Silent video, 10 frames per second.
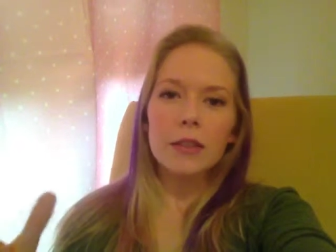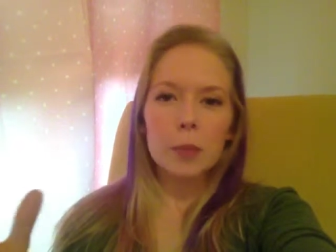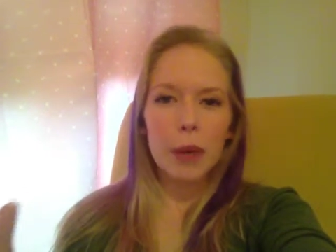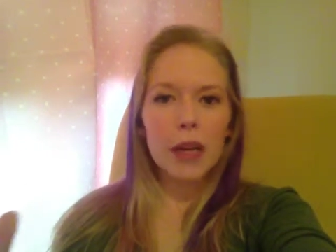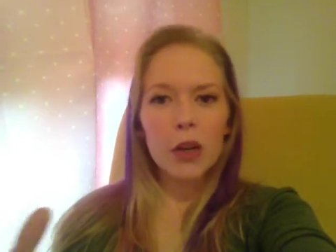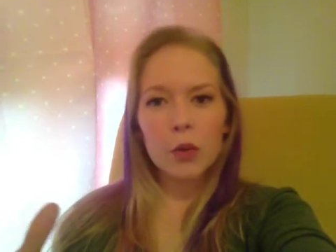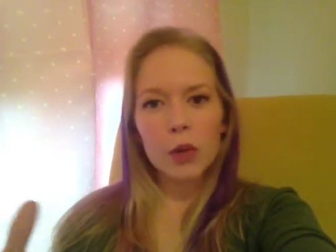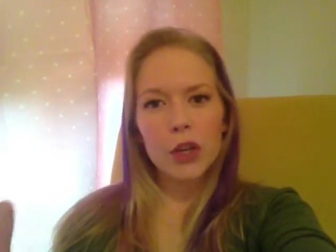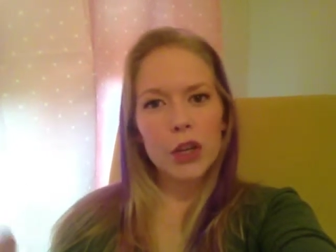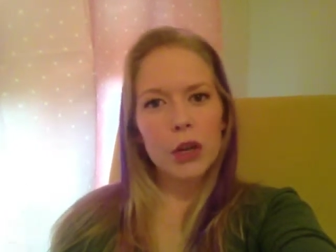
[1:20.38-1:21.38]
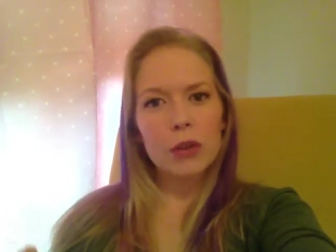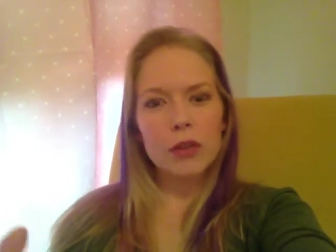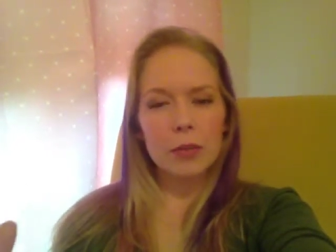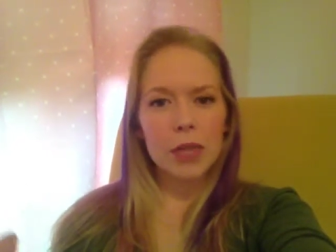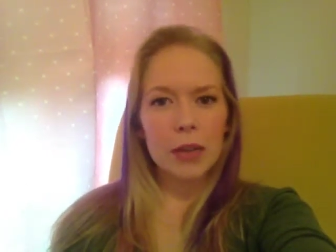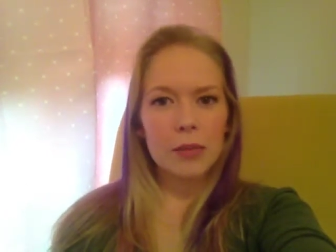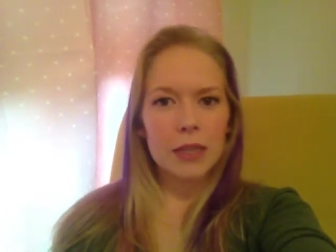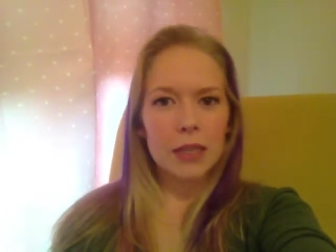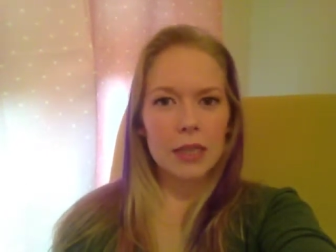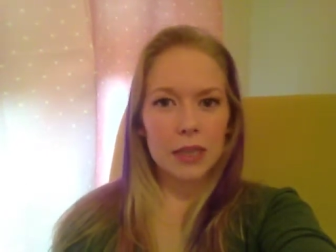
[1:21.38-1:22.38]
Depending on where you go,
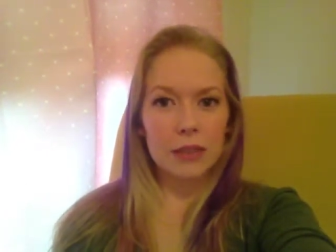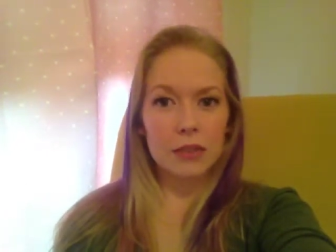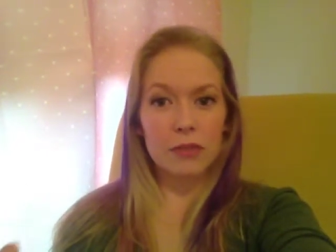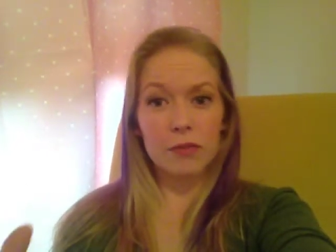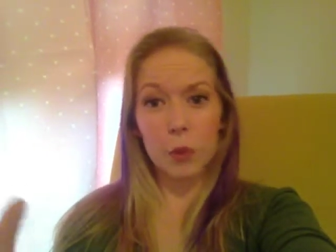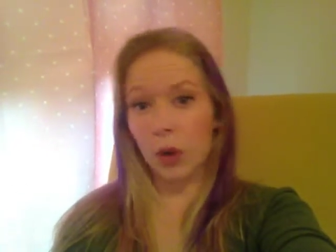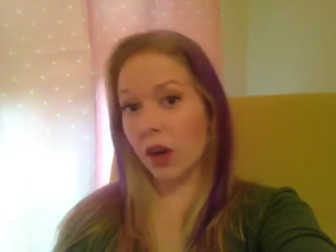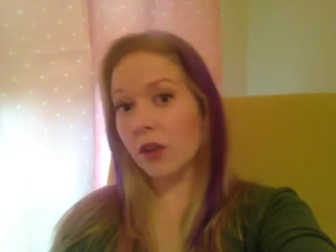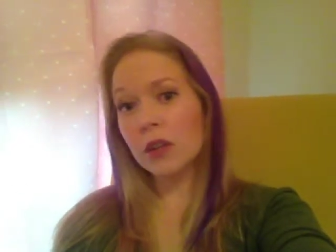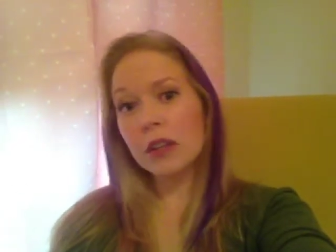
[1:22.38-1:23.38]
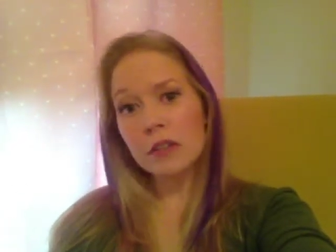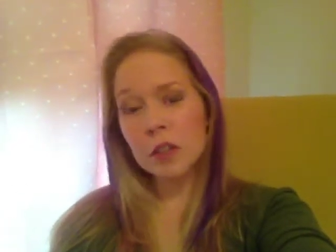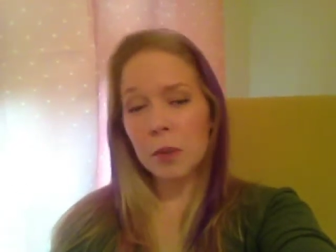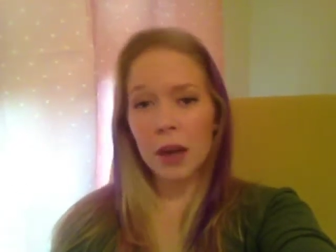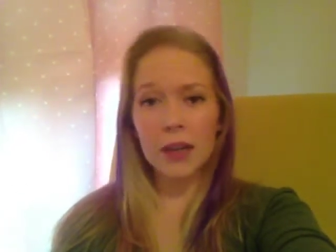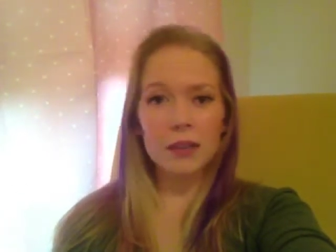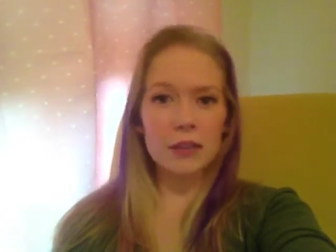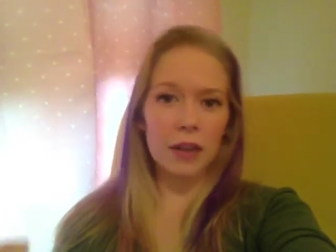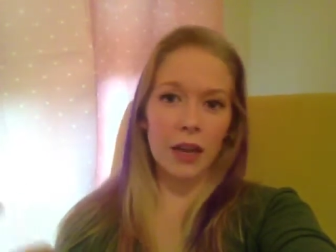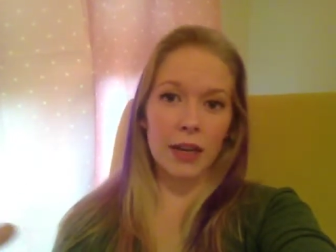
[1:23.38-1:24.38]
sometimes they test 4 other different
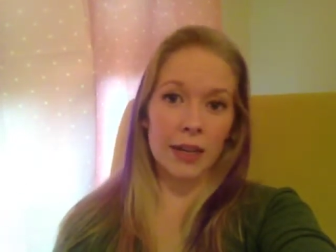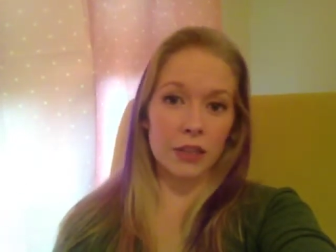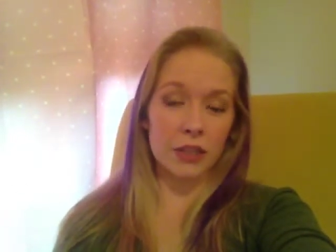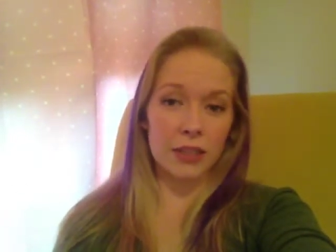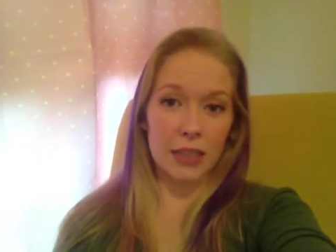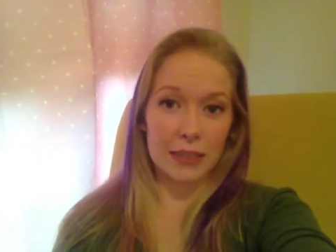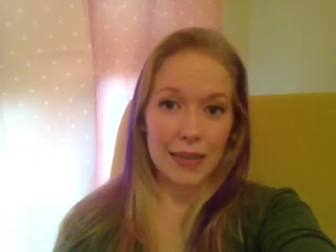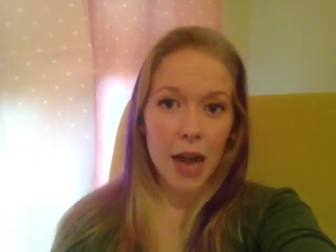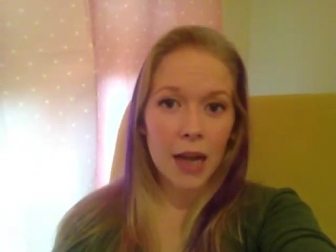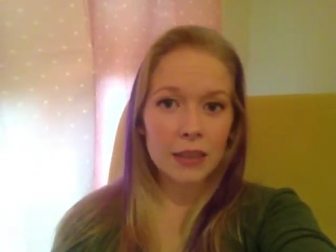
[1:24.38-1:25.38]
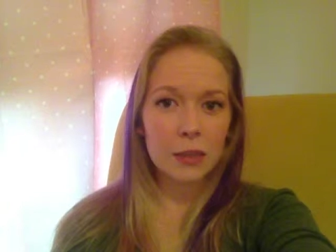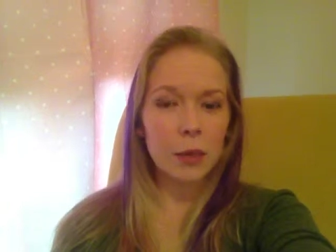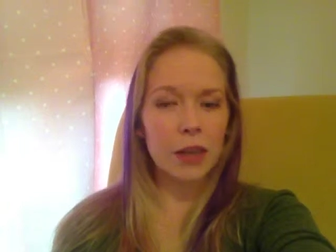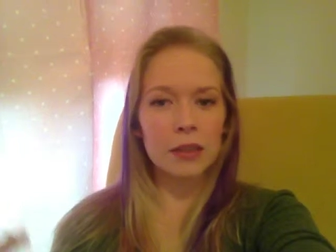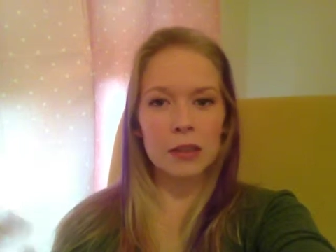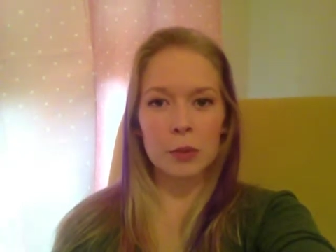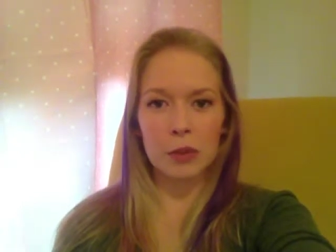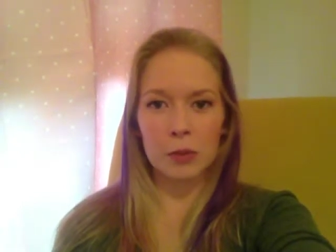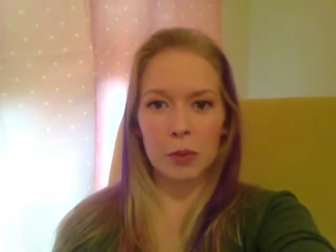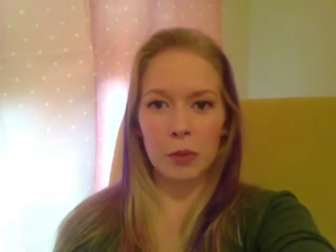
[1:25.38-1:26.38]
spots. I actually test 9 spots. It's
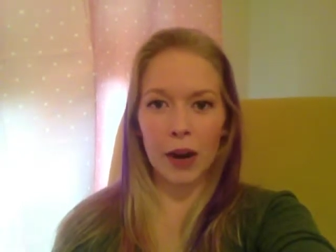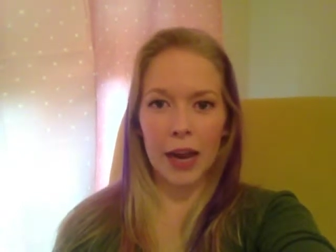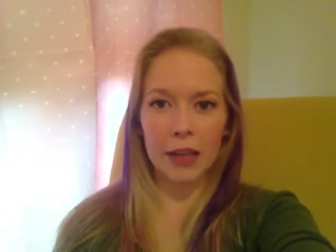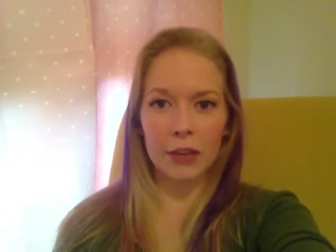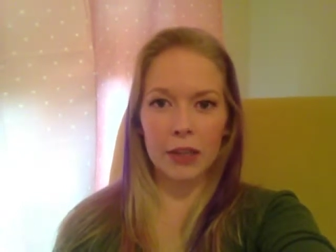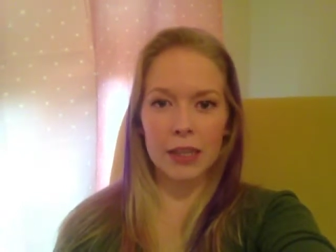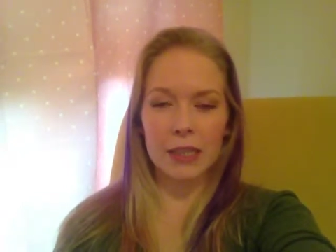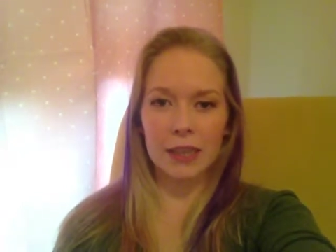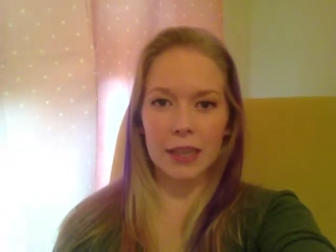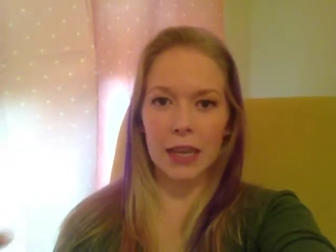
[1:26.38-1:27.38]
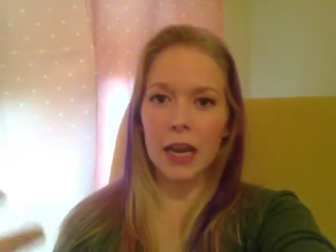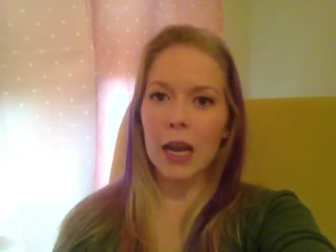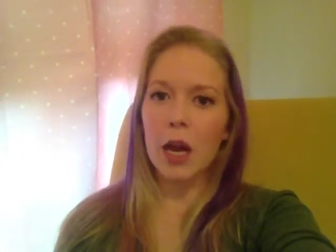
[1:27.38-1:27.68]
supposed to be more accurate, things like that.